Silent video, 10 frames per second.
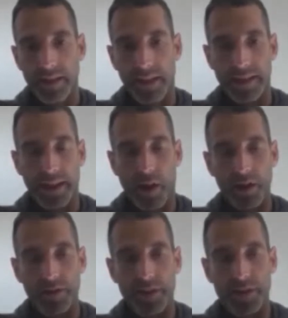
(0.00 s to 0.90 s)
And
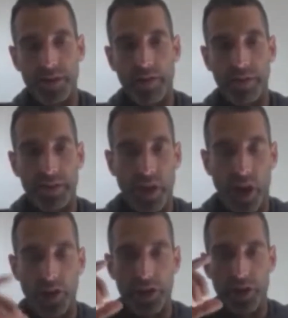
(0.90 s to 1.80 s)
all of this stuff is
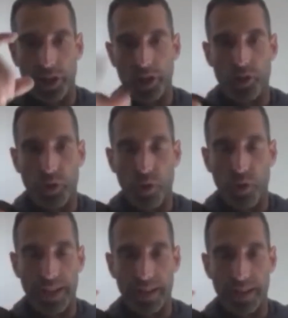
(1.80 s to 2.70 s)
under your control.
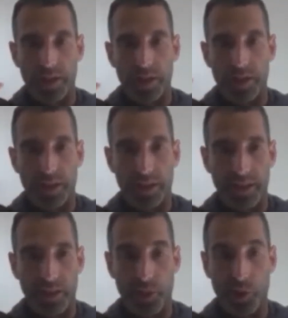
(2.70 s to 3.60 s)
Like, it's
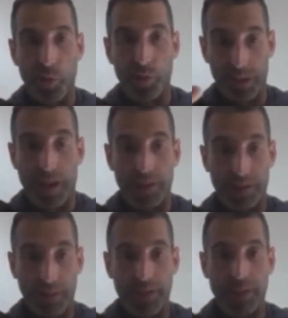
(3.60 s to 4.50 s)
your
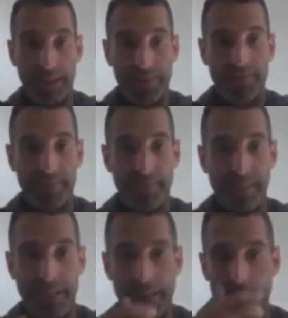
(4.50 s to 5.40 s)
responsibility.
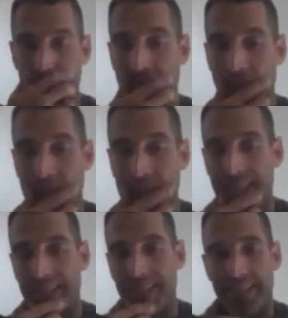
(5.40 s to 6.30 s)
You know.
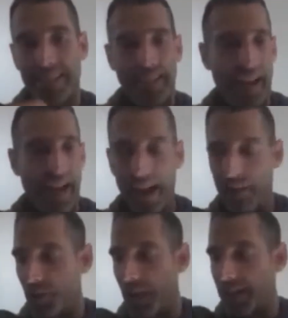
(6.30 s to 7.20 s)
And I
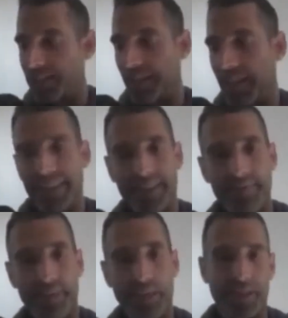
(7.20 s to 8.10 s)
always go back to, like,
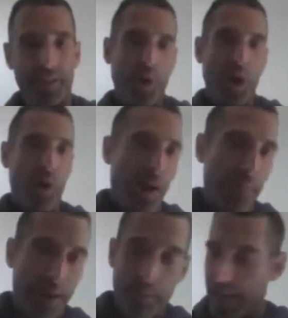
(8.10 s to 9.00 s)
yeah, as you know,
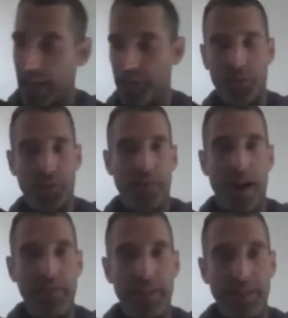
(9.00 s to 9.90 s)
I'm a cancer
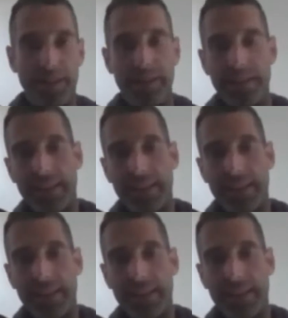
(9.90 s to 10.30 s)
survivor, and